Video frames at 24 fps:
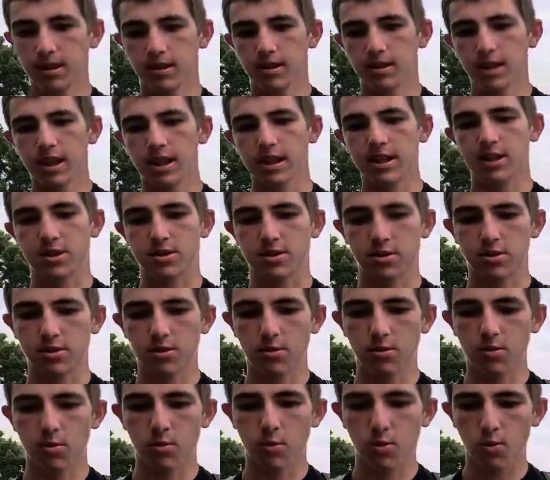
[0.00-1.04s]
That is
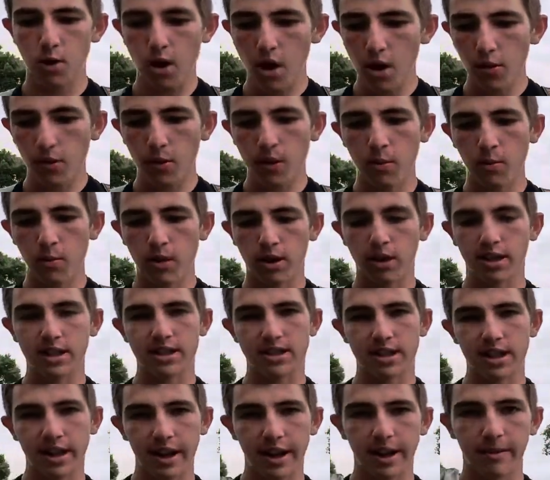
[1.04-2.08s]
what we wanted
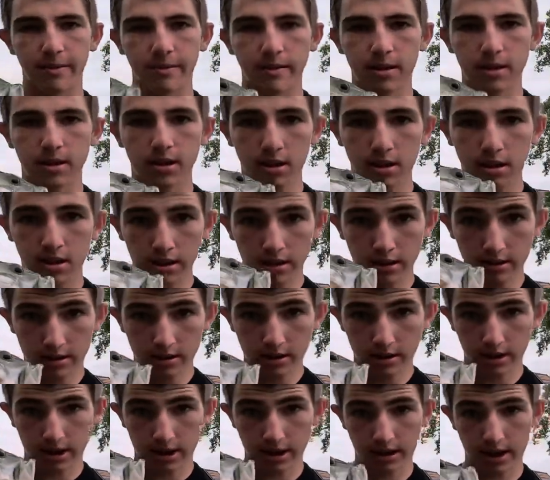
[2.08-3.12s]
today.
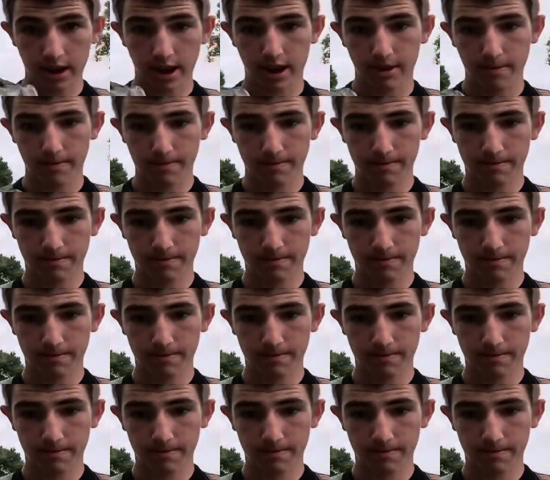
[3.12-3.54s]
Look at that.